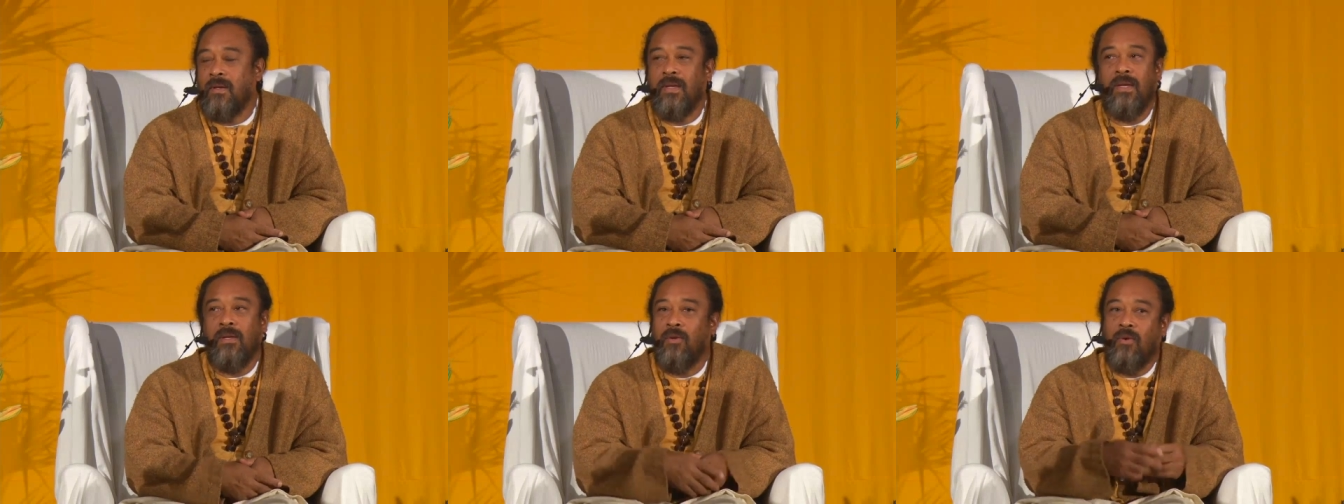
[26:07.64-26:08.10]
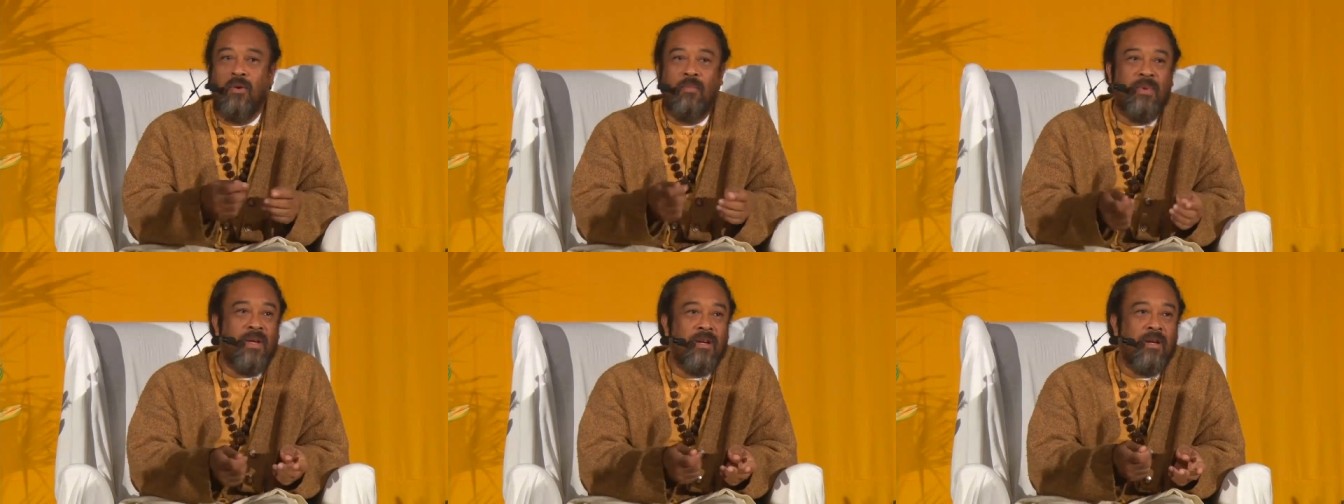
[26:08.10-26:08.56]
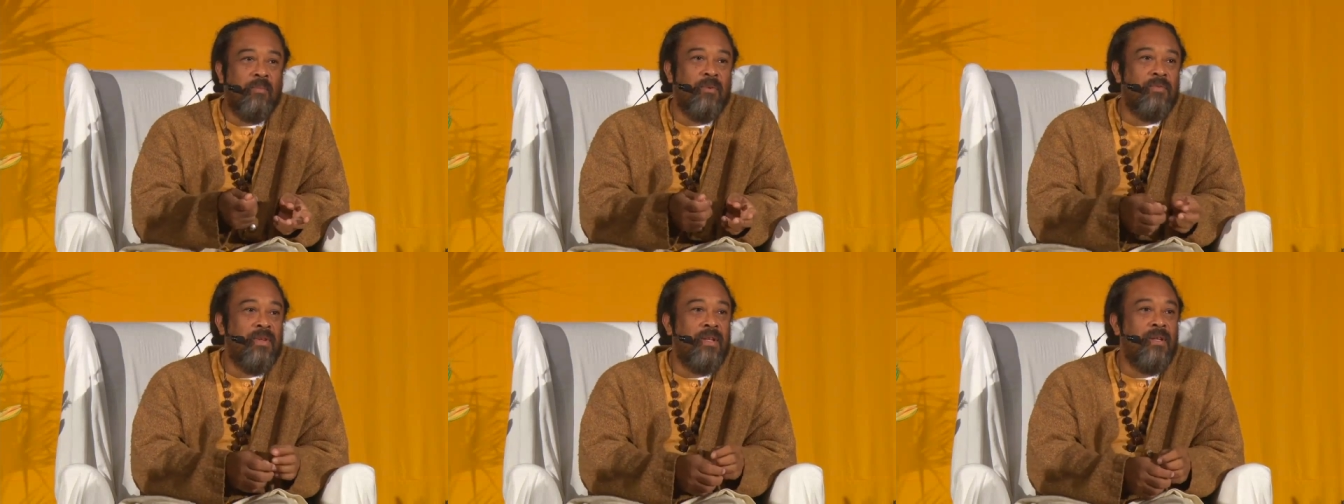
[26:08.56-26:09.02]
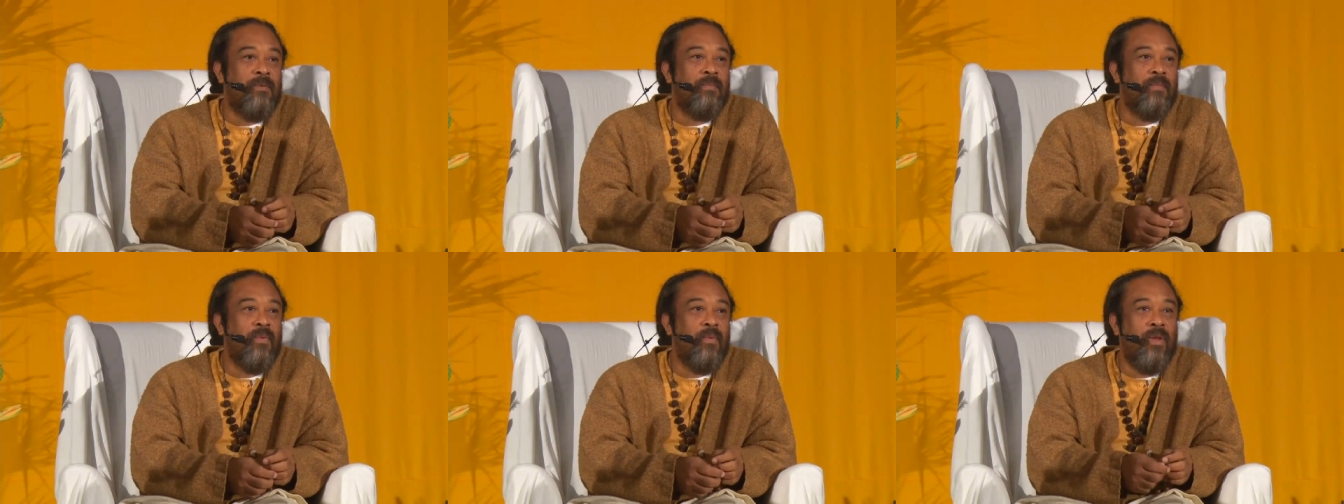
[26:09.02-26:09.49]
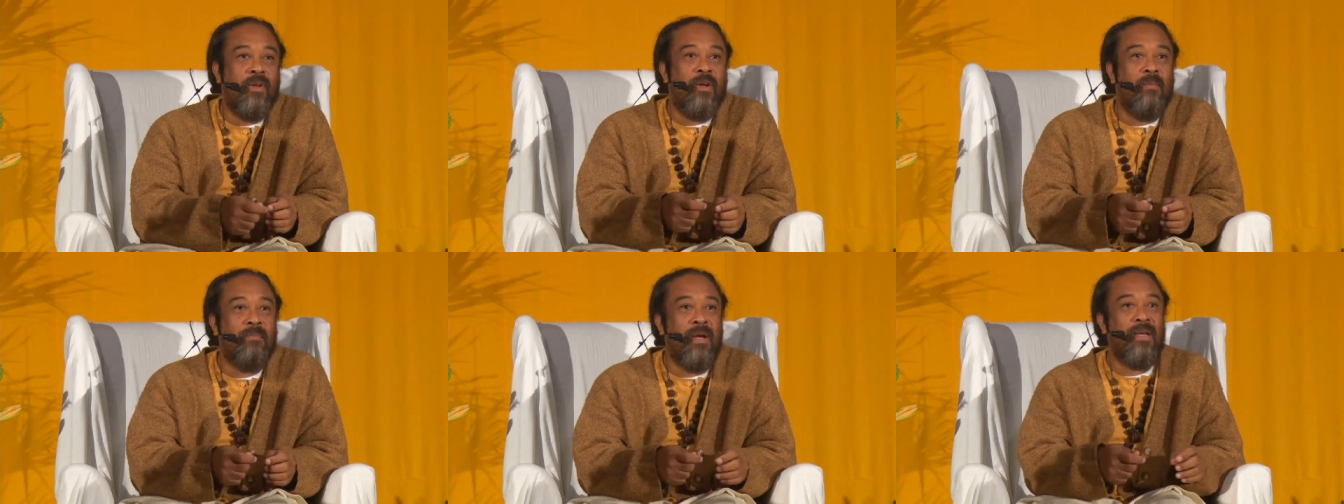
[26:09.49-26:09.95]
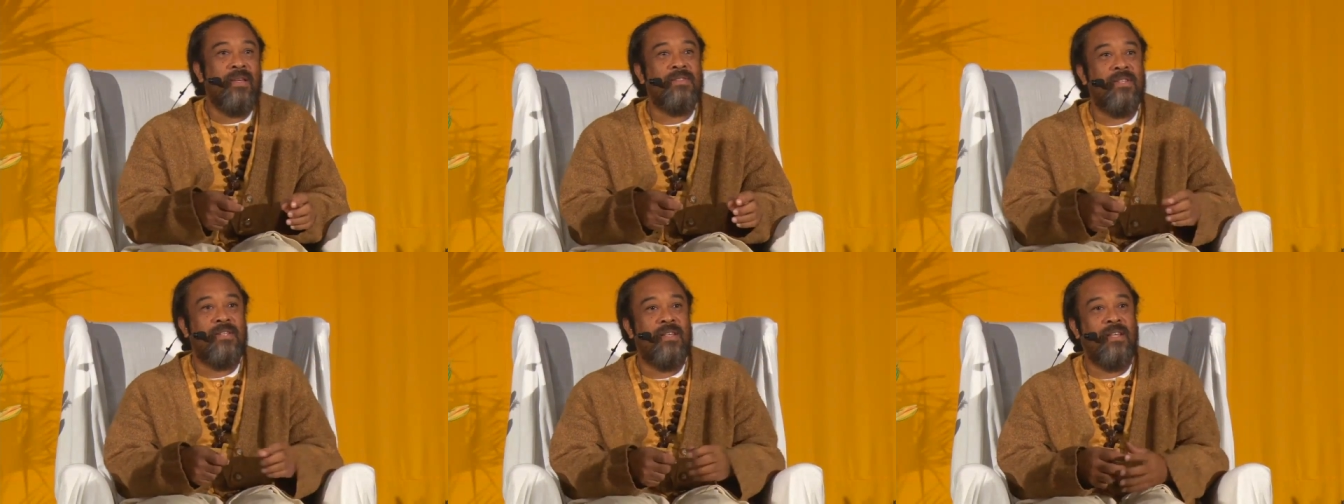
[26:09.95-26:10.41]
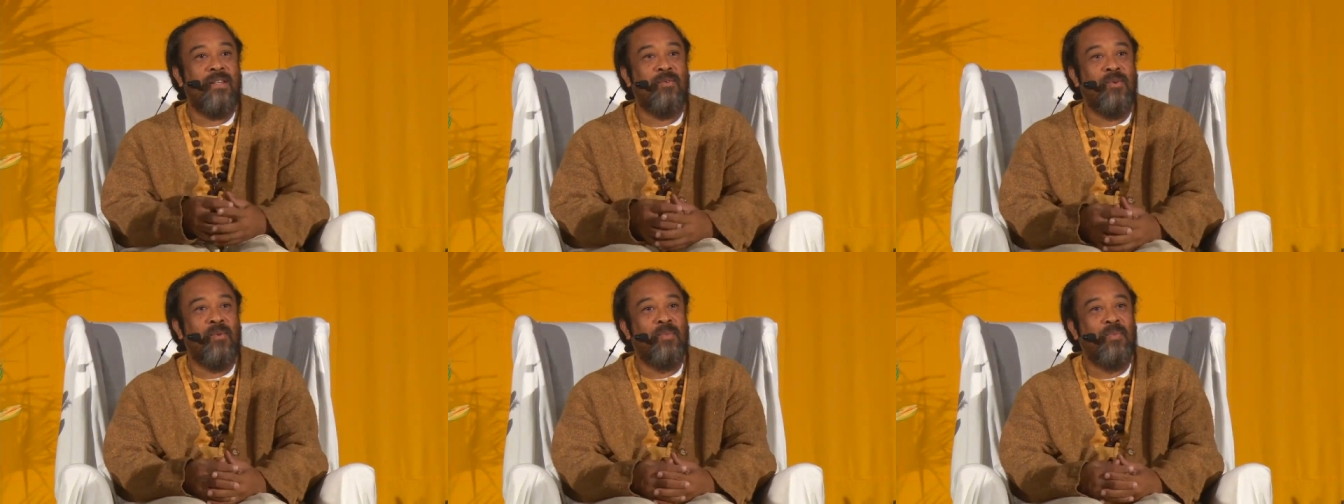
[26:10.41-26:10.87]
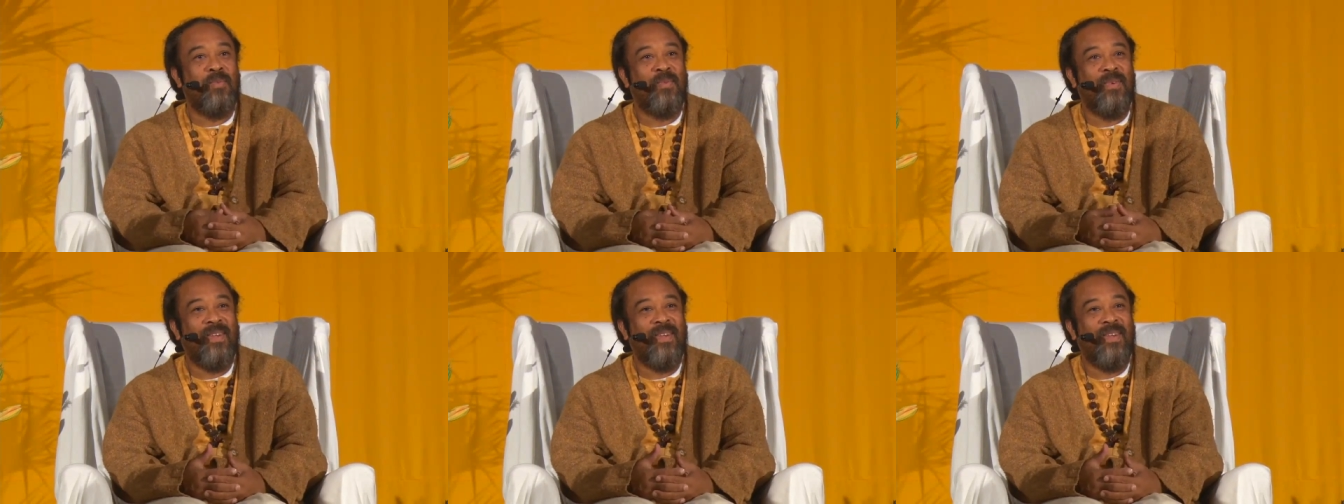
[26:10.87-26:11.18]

Okay, you go and make a cup of tea. When you come back, he's sitting in the room.